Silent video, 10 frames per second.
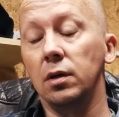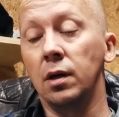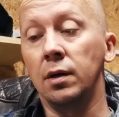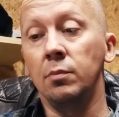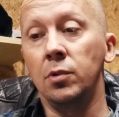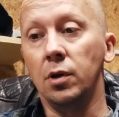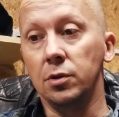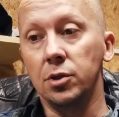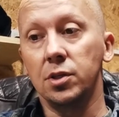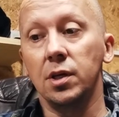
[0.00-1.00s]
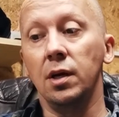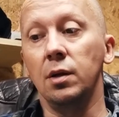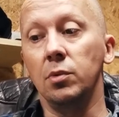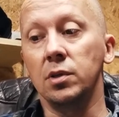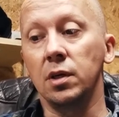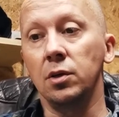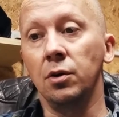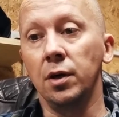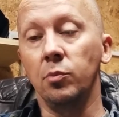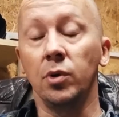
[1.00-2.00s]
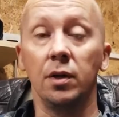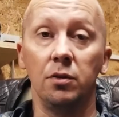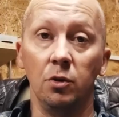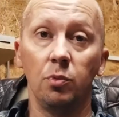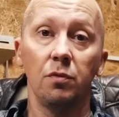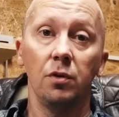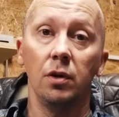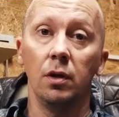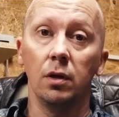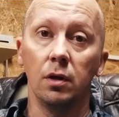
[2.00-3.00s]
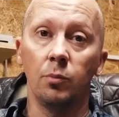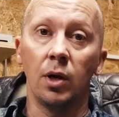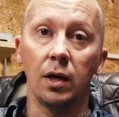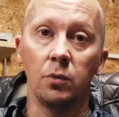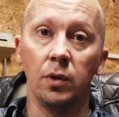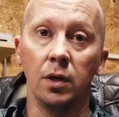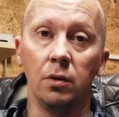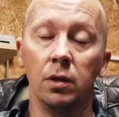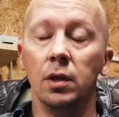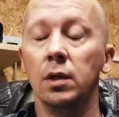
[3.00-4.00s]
and I'm not just saying it because I got it, but I do prefer the look of the Black Widow